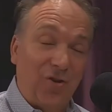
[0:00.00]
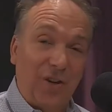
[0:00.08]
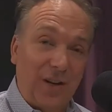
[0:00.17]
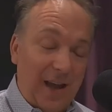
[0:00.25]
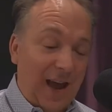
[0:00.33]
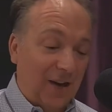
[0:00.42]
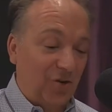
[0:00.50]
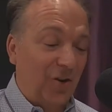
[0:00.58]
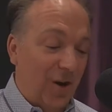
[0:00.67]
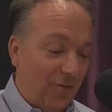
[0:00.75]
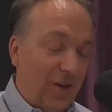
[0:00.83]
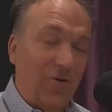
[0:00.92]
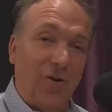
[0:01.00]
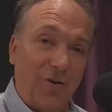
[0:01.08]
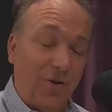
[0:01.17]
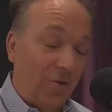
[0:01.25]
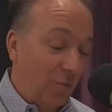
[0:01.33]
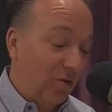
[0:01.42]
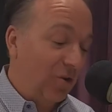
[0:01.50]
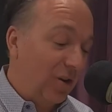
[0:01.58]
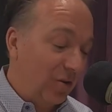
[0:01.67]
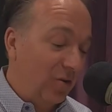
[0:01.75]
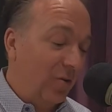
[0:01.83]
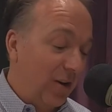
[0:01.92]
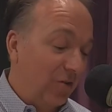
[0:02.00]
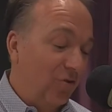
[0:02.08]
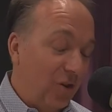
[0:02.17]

She actually got returned to her where she could do things